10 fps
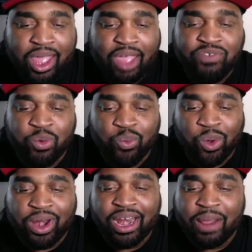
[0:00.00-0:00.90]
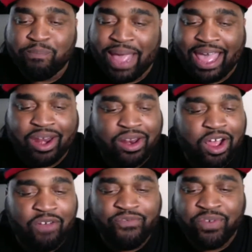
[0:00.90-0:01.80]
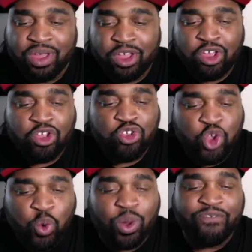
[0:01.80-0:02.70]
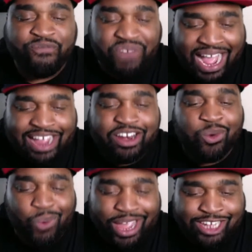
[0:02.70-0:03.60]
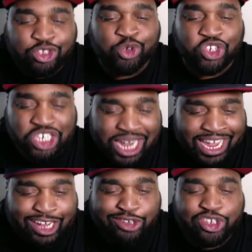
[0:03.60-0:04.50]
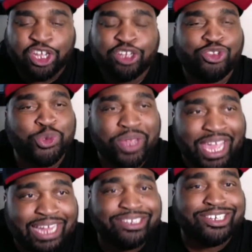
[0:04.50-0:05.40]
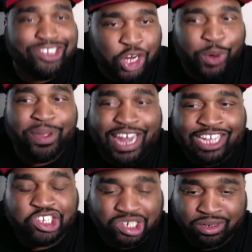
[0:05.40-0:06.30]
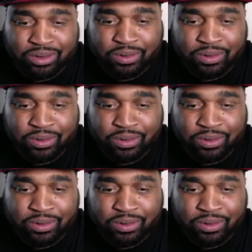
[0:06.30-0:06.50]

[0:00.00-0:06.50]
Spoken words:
If you wanted it bad enough, you would find a way to change to get determination.